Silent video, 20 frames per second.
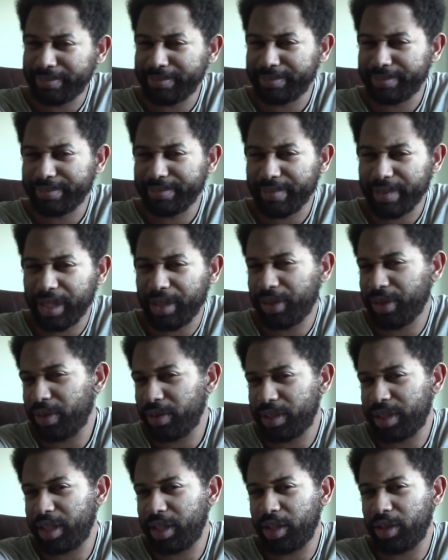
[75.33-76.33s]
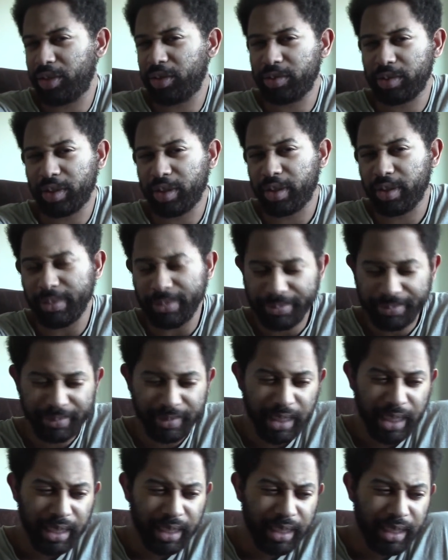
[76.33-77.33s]
a 13-year-old girl.
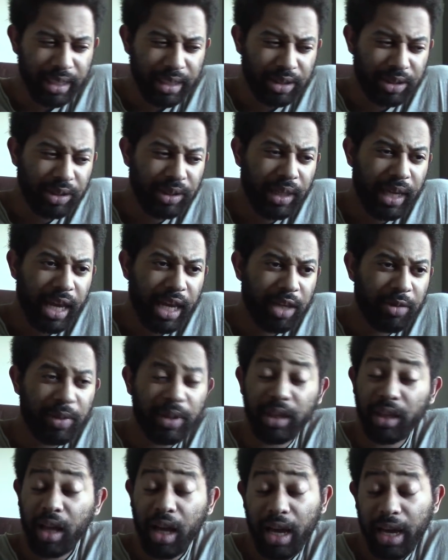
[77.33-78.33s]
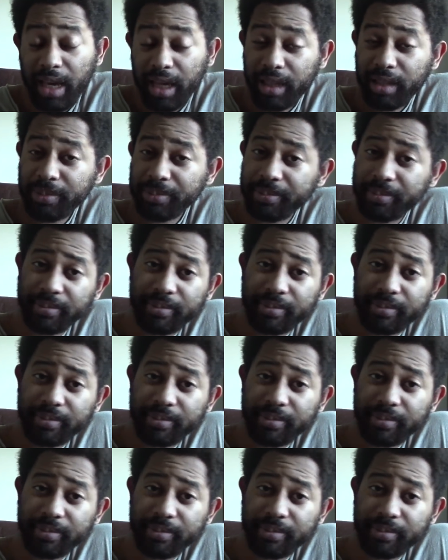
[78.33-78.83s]
She had been lying